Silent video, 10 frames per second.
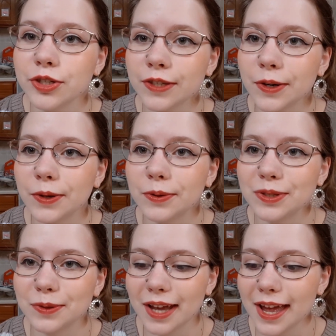So
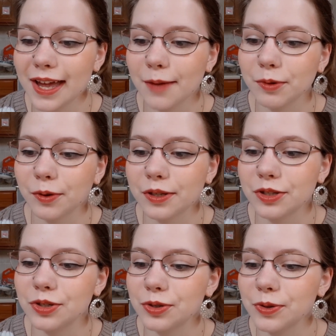today I'm going to
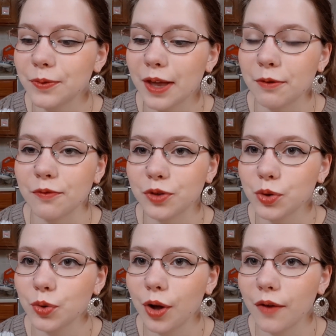do a
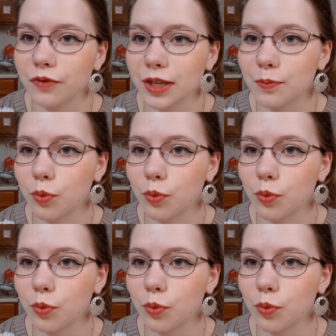review of the